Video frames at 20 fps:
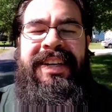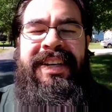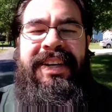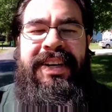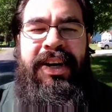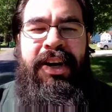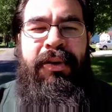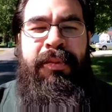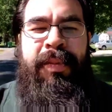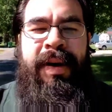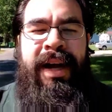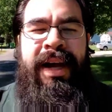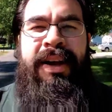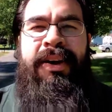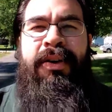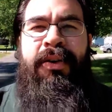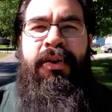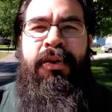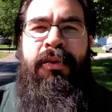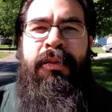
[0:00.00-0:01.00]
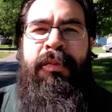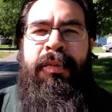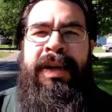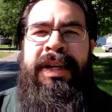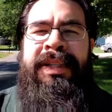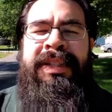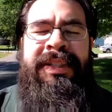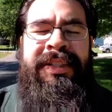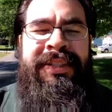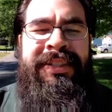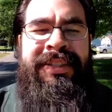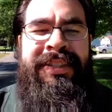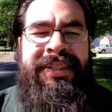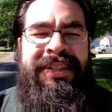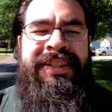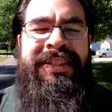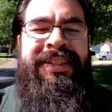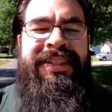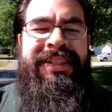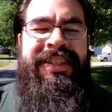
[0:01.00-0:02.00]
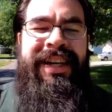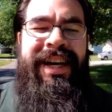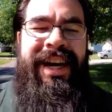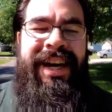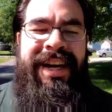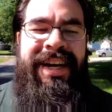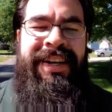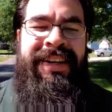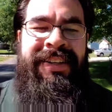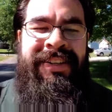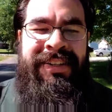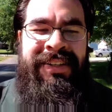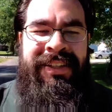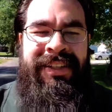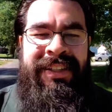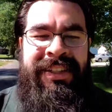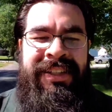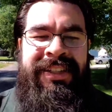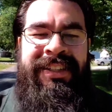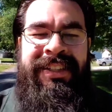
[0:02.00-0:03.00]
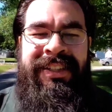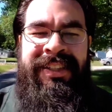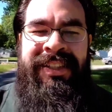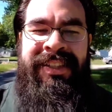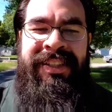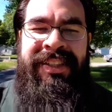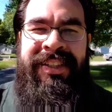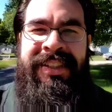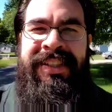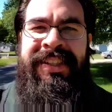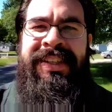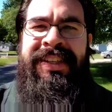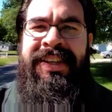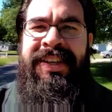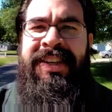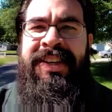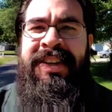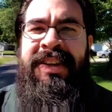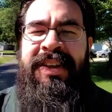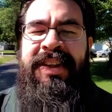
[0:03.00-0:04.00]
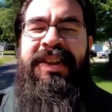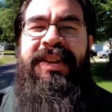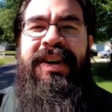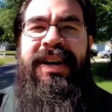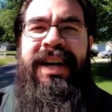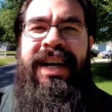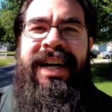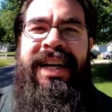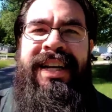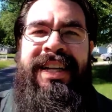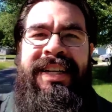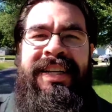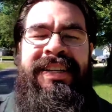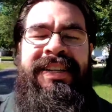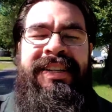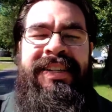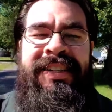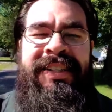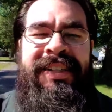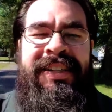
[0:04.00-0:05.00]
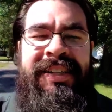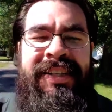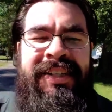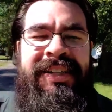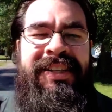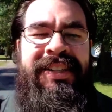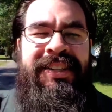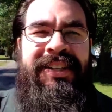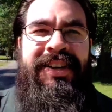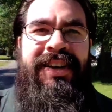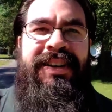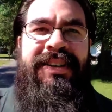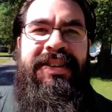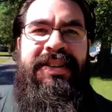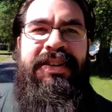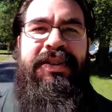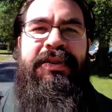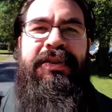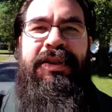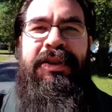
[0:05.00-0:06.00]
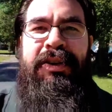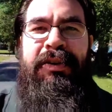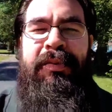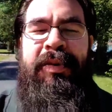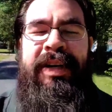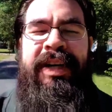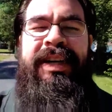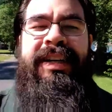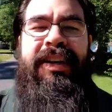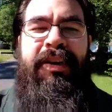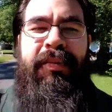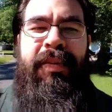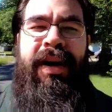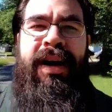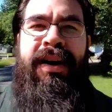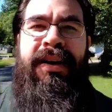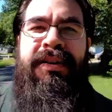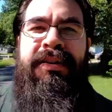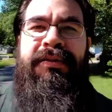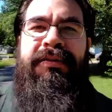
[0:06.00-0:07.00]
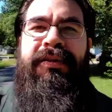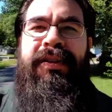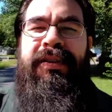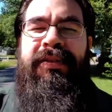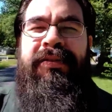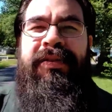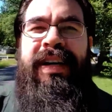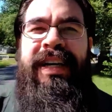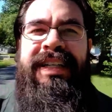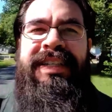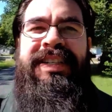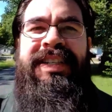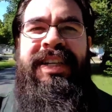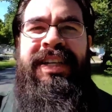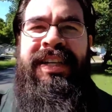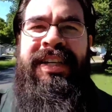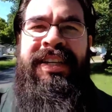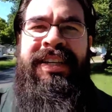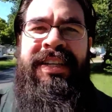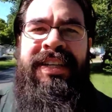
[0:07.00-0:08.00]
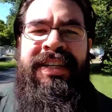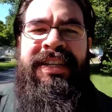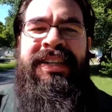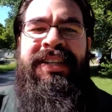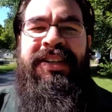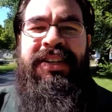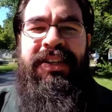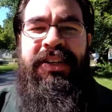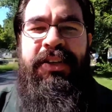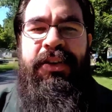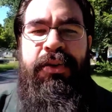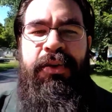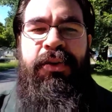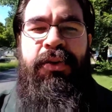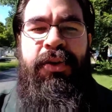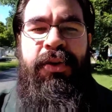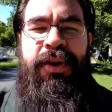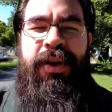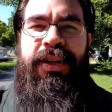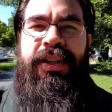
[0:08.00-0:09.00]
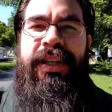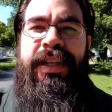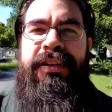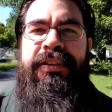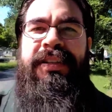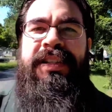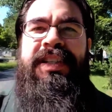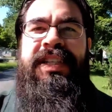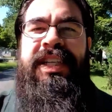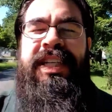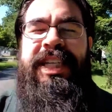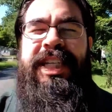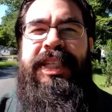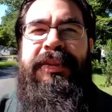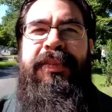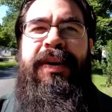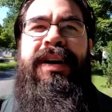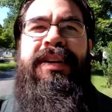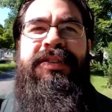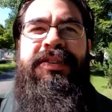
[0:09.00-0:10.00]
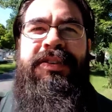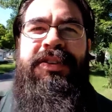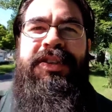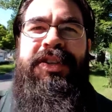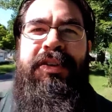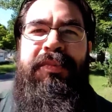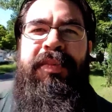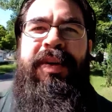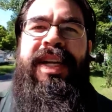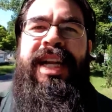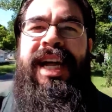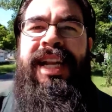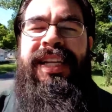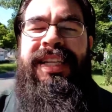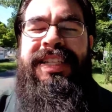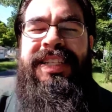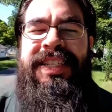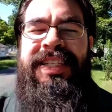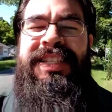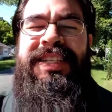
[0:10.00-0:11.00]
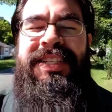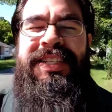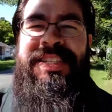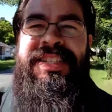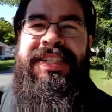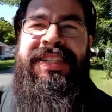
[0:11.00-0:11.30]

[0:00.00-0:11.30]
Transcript: near my home and thought I'd talk to you a little bit about revising your literacy sponsorship analysis.